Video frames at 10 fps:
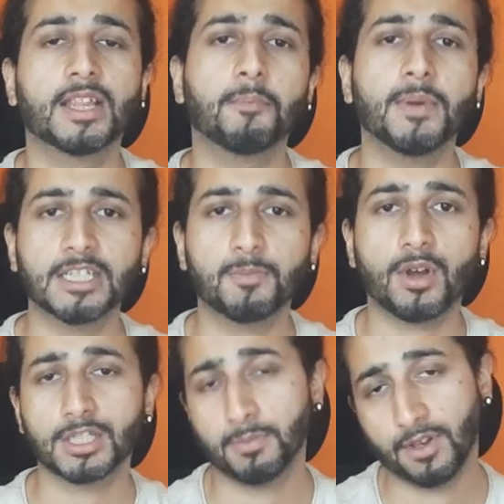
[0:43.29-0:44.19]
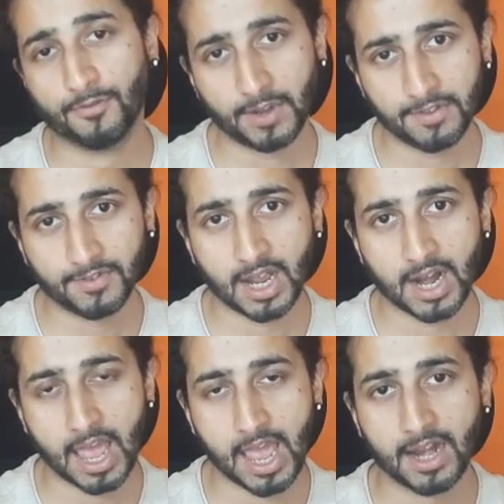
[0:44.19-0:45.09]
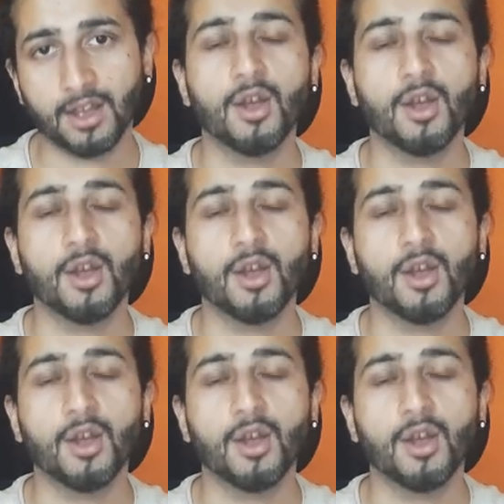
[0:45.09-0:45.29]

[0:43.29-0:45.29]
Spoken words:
best possible 5-card hand